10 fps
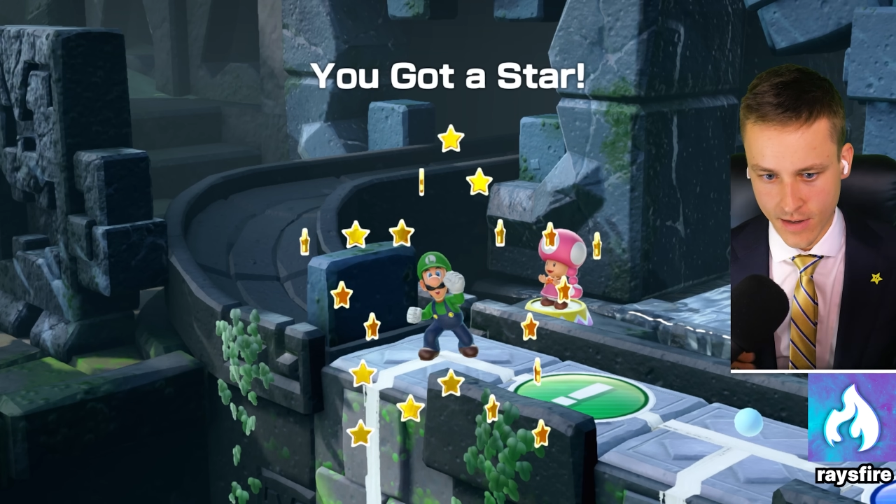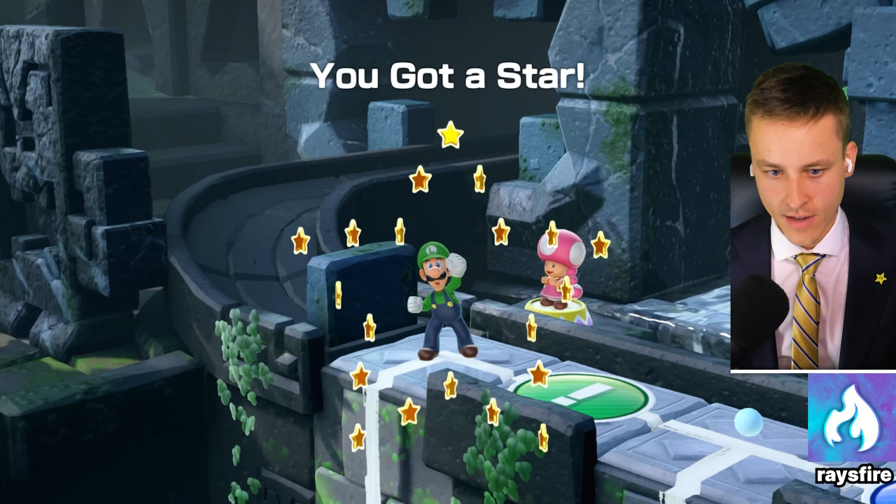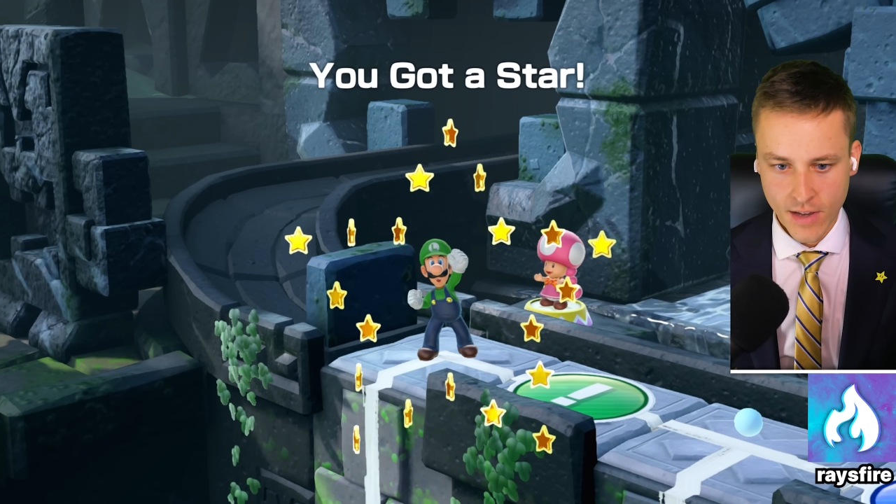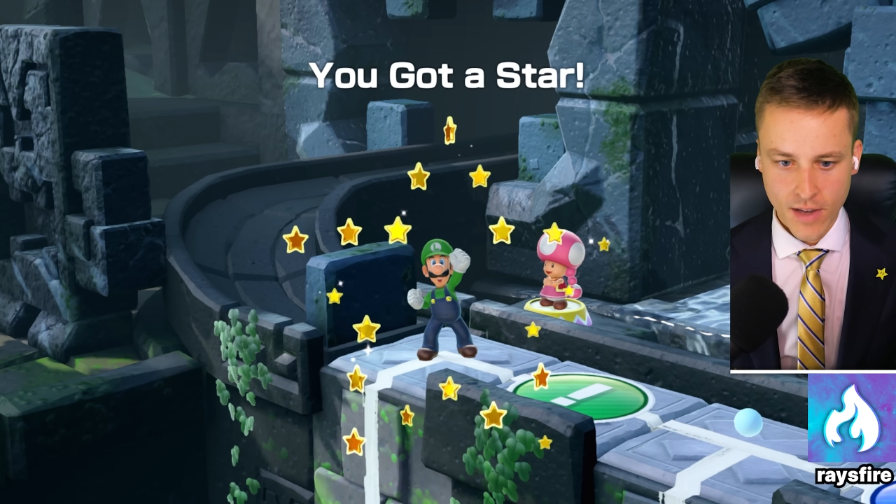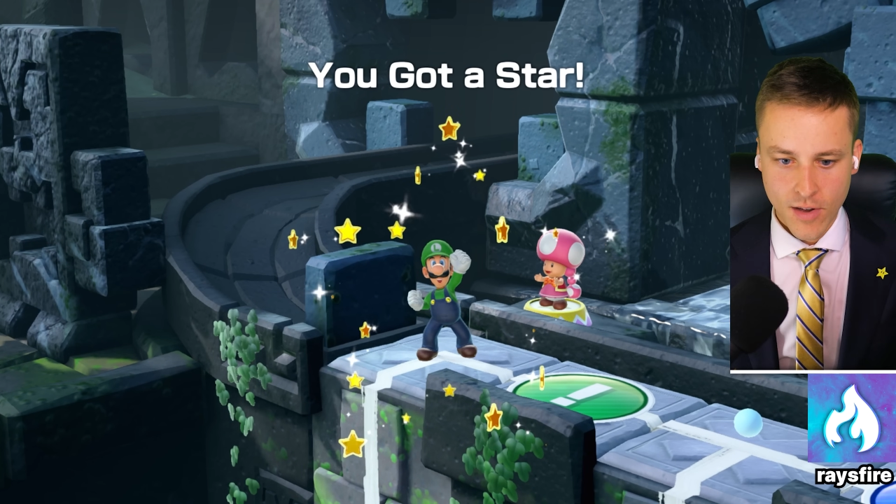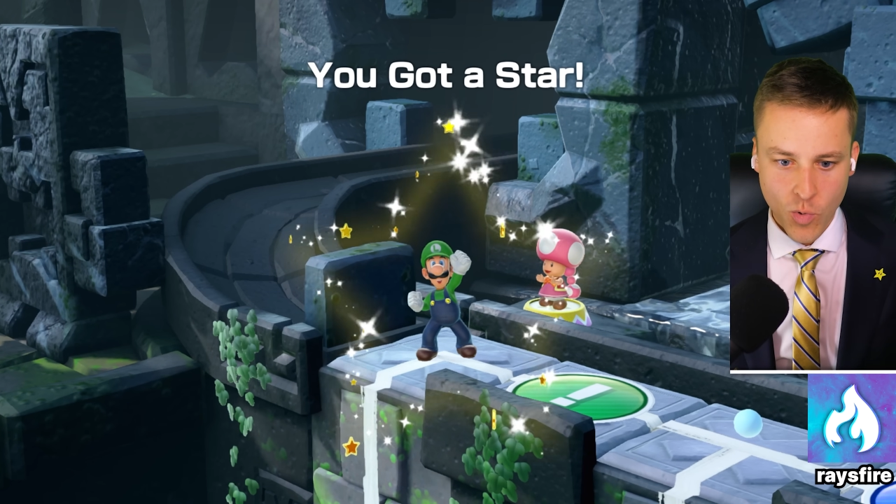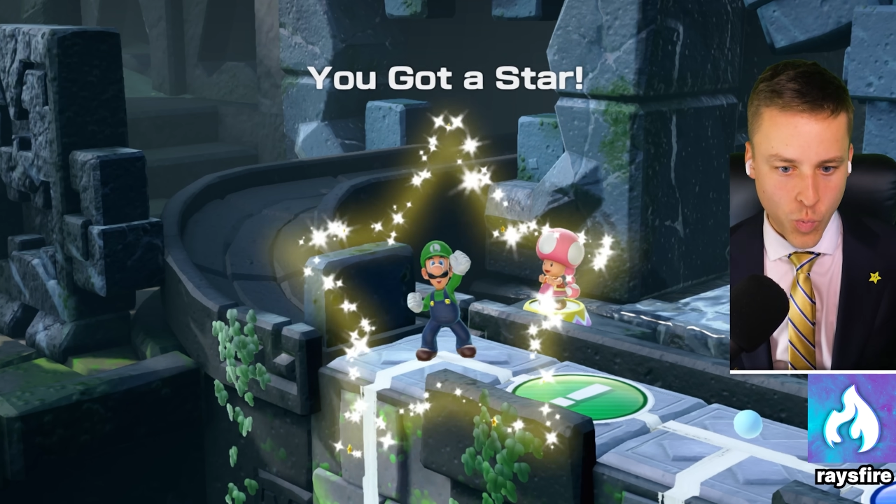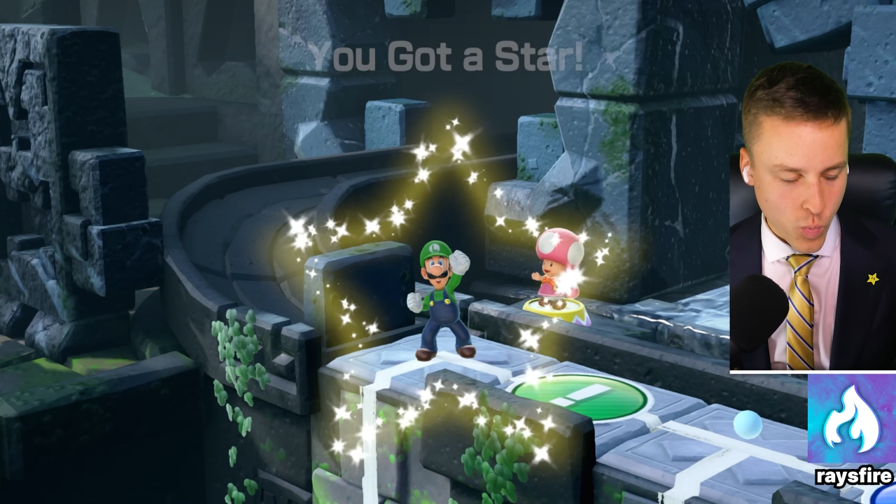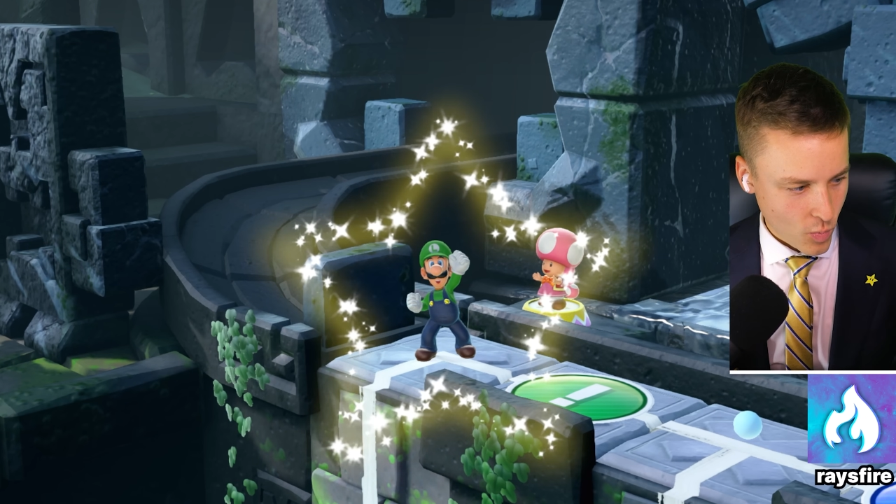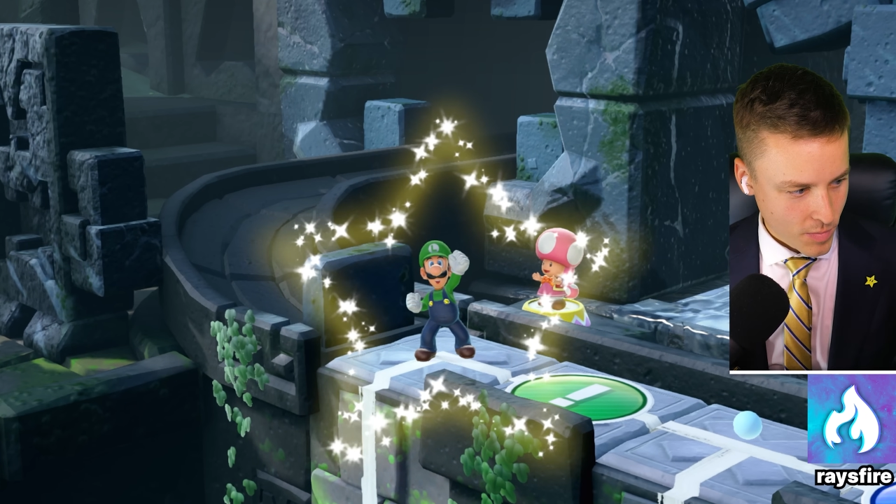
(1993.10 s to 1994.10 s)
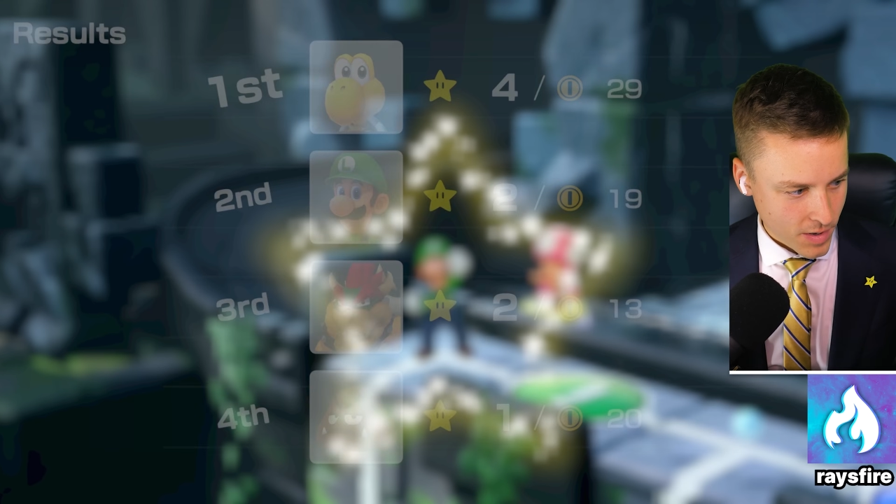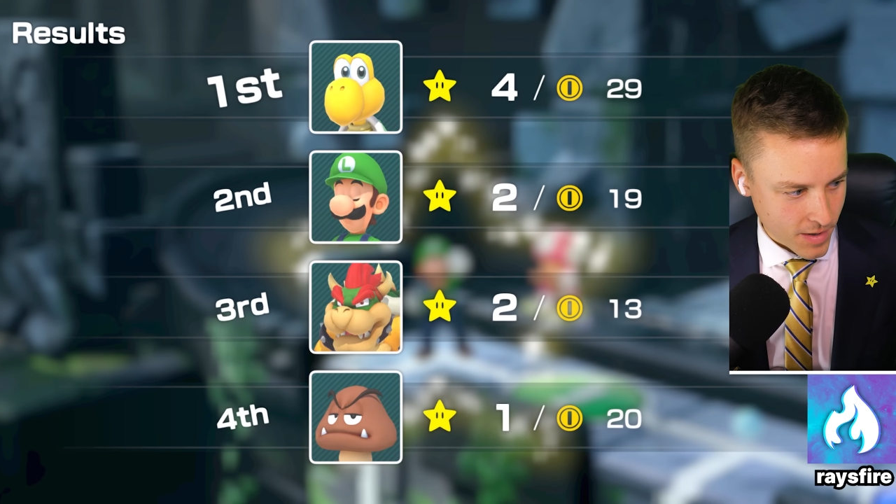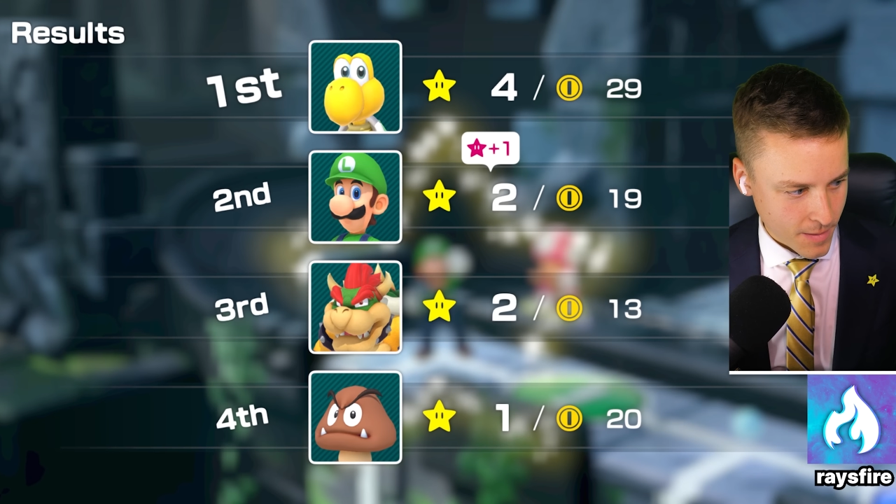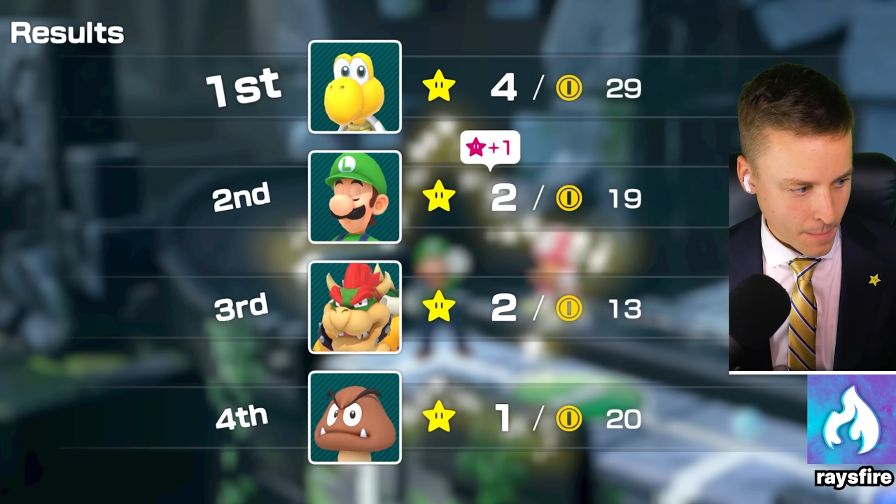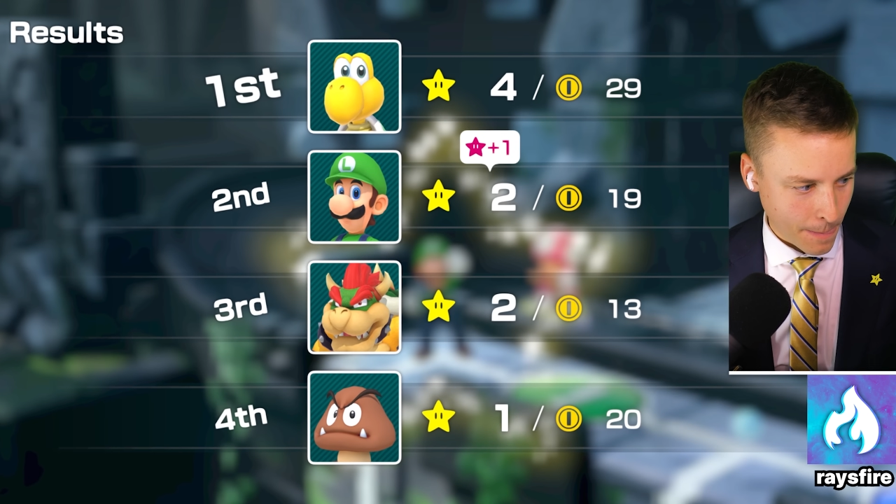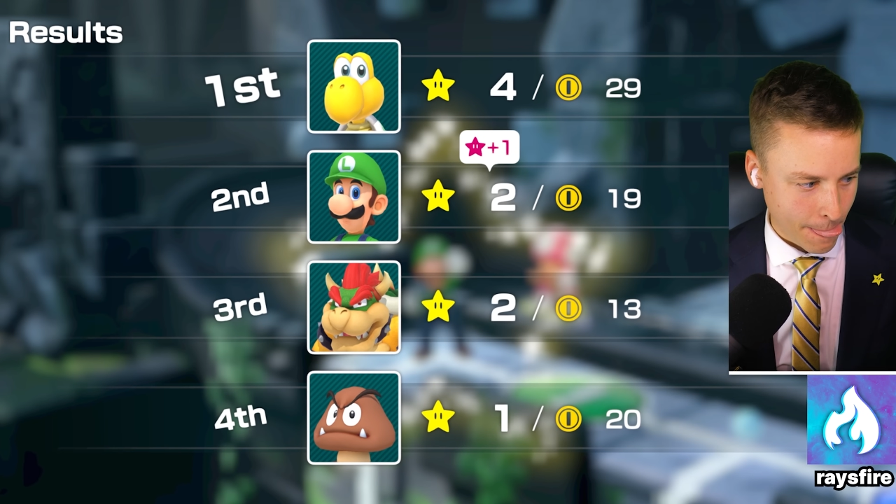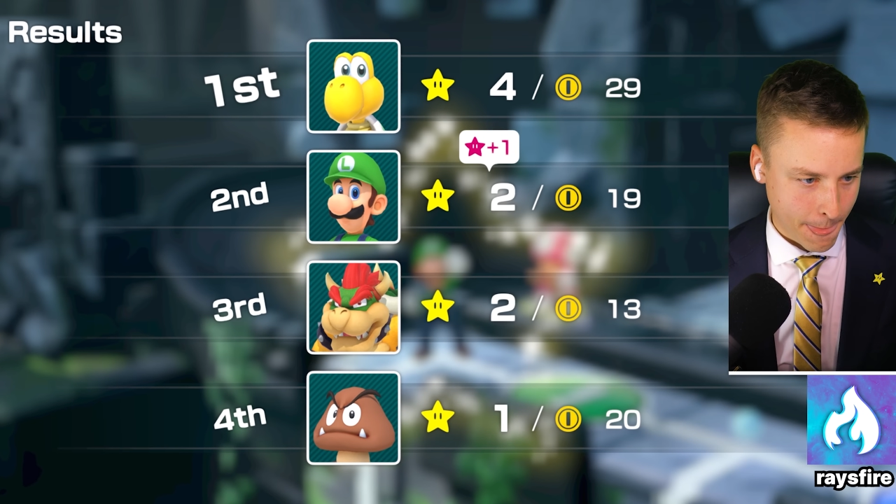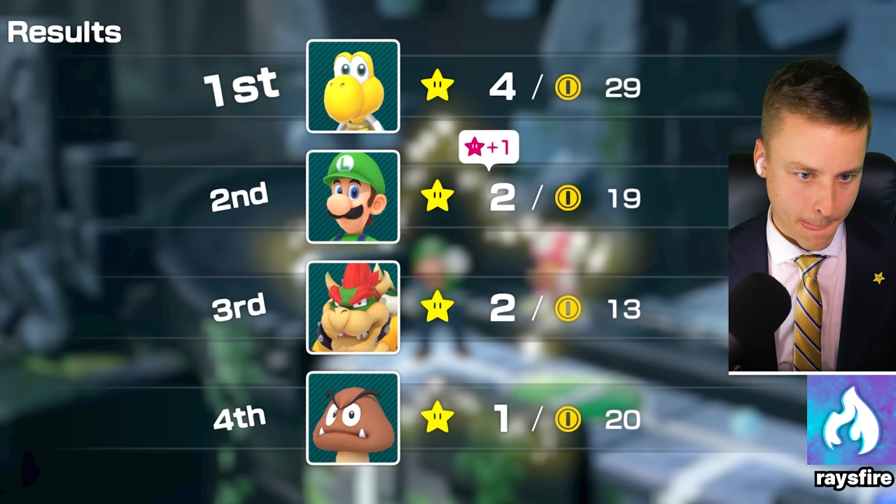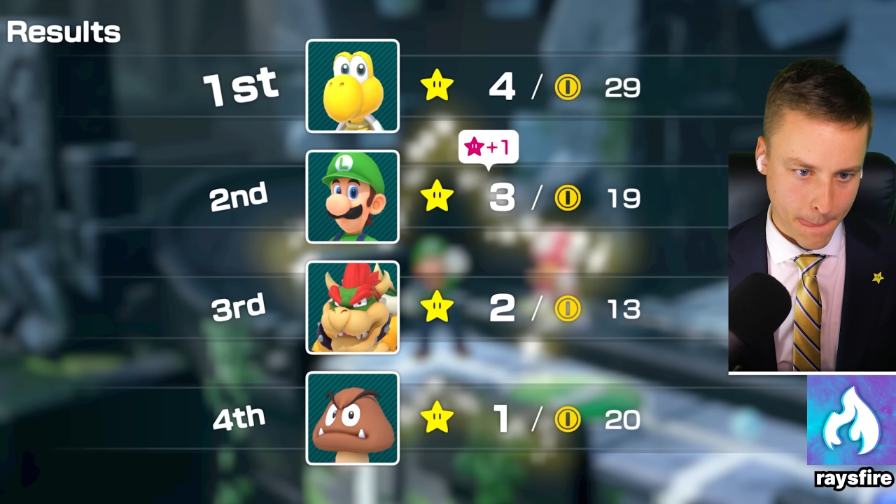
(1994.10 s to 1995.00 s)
So now it's like a bonus star situation.